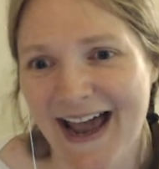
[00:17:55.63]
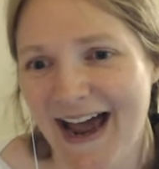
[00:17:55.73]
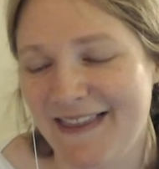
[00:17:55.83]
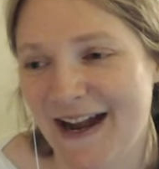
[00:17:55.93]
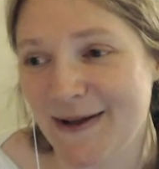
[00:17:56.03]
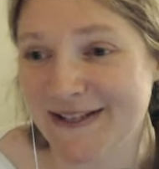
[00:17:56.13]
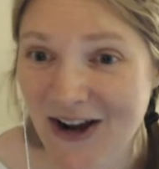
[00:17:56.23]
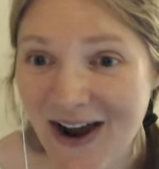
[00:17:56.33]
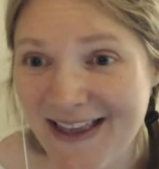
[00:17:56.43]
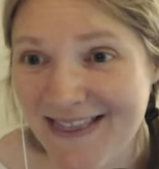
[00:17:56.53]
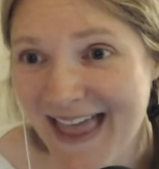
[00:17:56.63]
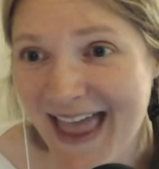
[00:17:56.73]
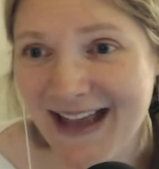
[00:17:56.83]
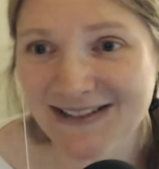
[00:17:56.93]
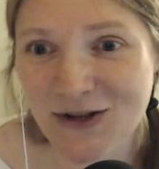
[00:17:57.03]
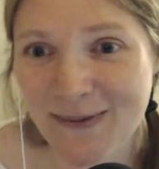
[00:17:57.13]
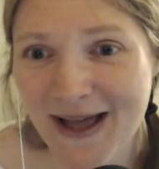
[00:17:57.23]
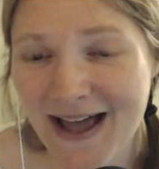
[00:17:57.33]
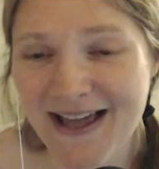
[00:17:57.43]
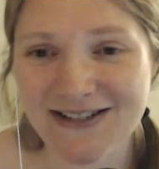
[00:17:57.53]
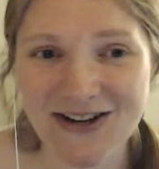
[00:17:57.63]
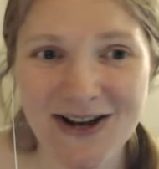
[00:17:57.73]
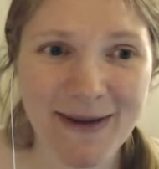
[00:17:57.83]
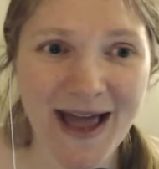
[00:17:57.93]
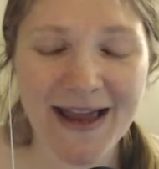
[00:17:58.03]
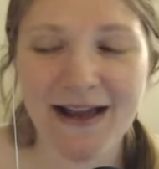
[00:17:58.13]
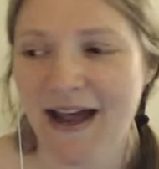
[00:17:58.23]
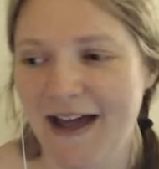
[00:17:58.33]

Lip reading: And then I was like, all right, thanks so much. All right, bye.